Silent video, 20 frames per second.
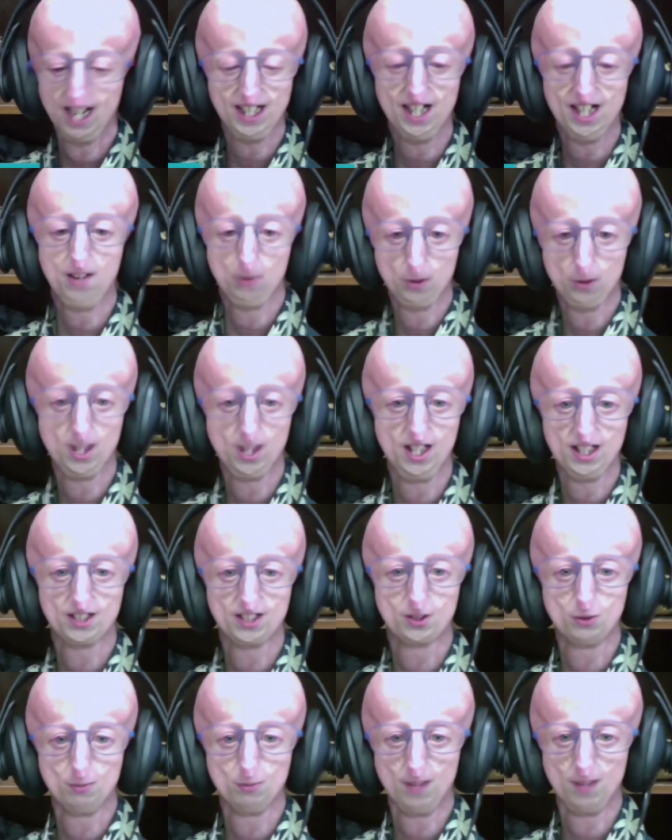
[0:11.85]
can
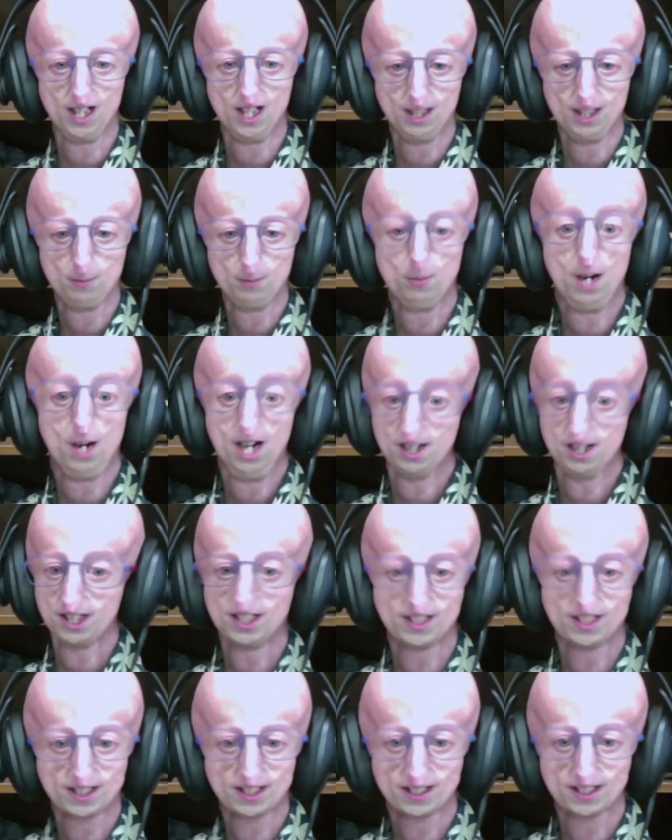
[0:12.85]
think to my
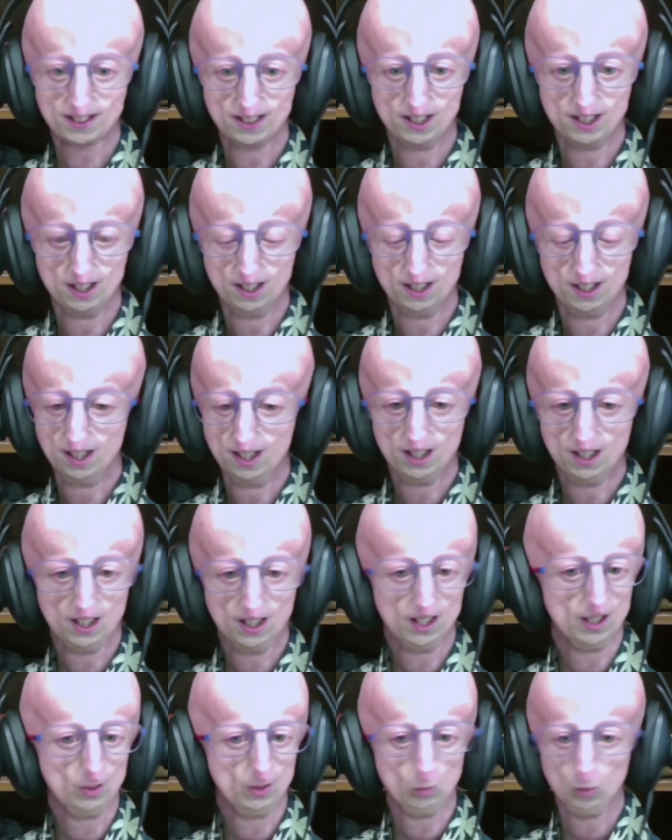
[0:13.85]
parents
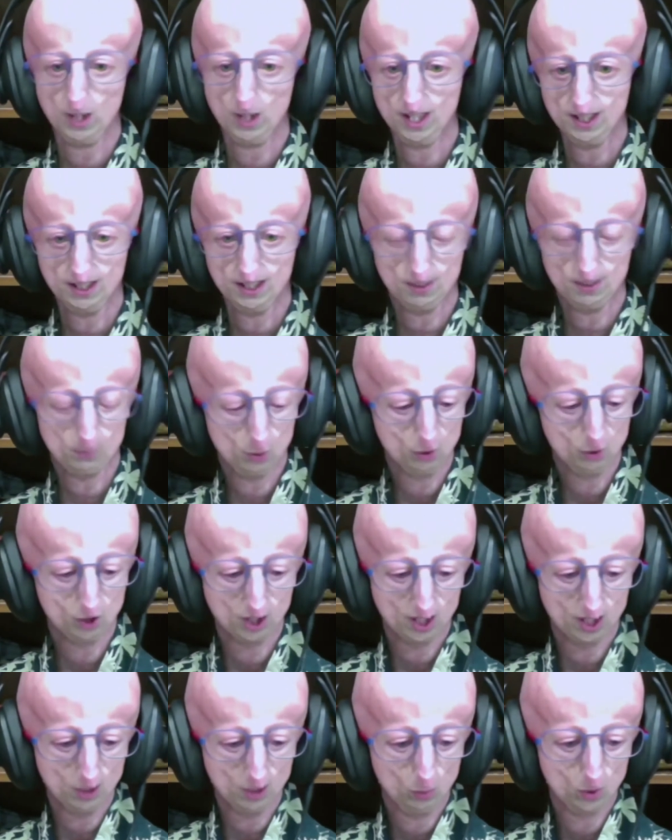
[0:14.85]
when
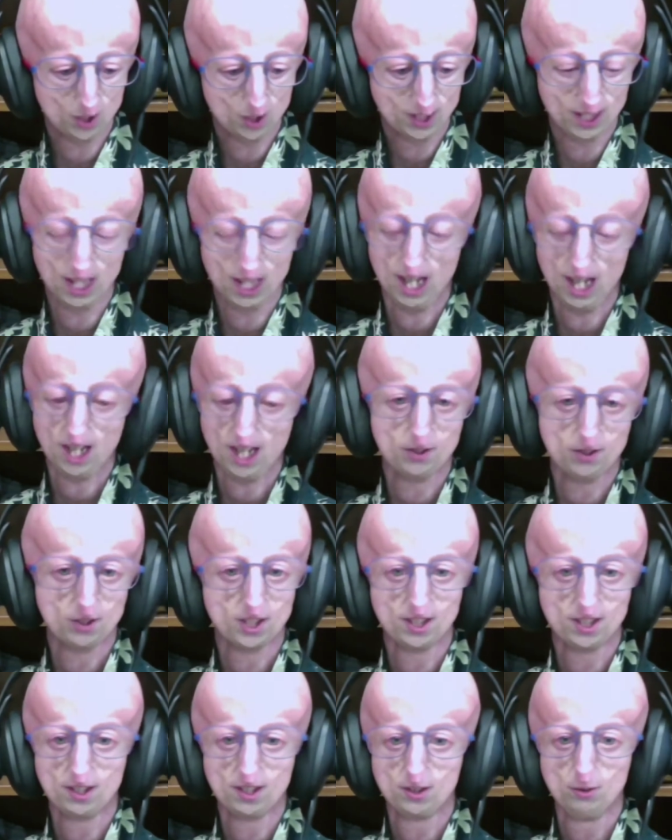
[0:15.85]
Progeria was
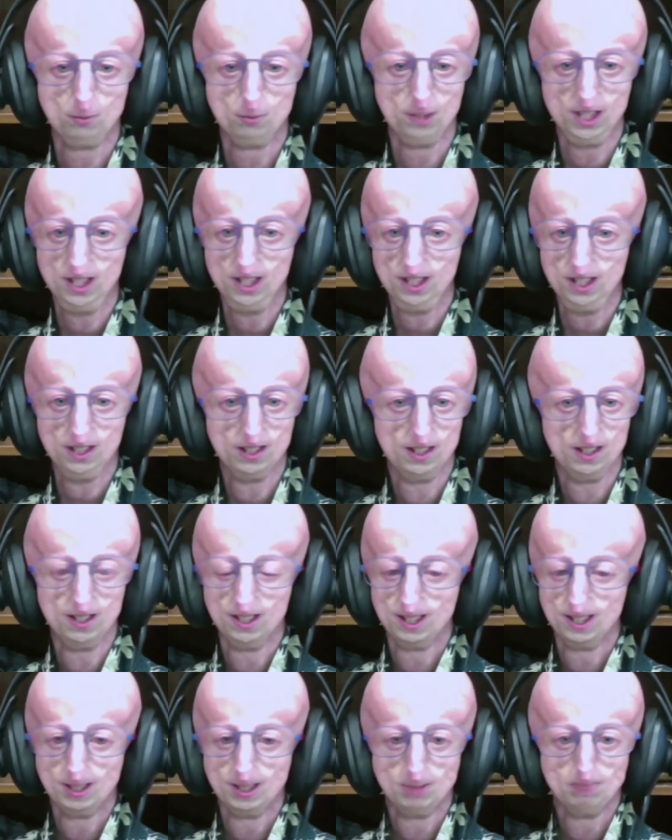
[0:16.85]
diagnosed to me,
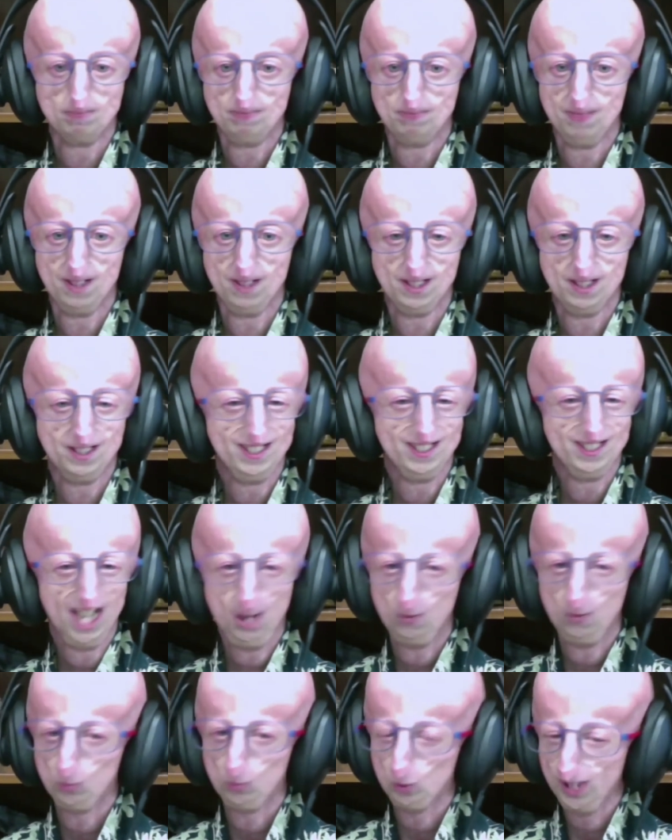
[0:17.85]

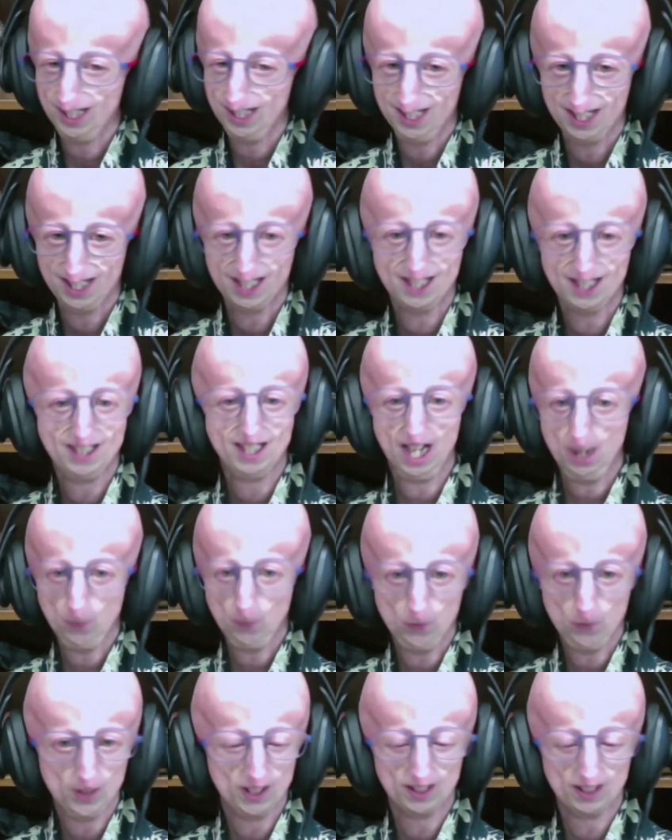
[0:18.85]
not really
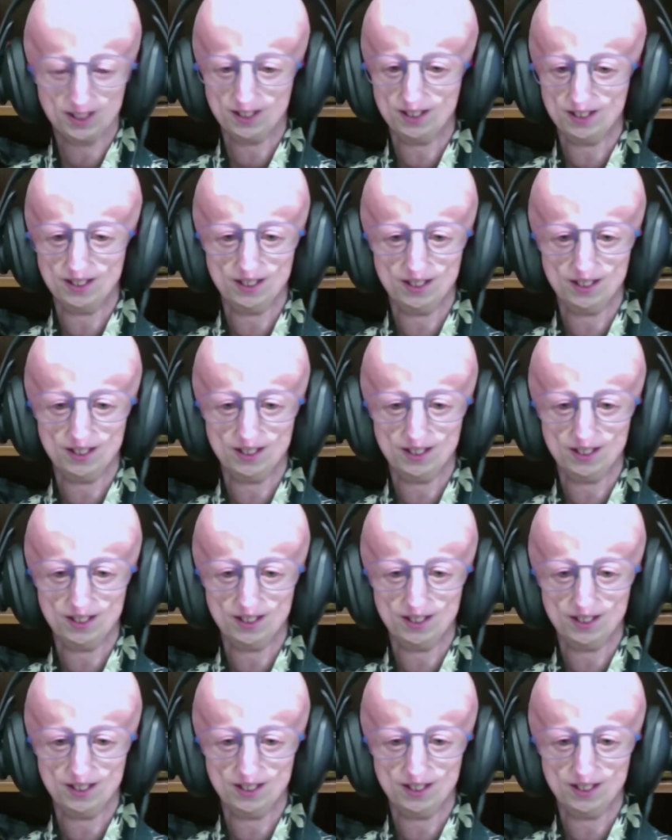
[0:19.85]
nothing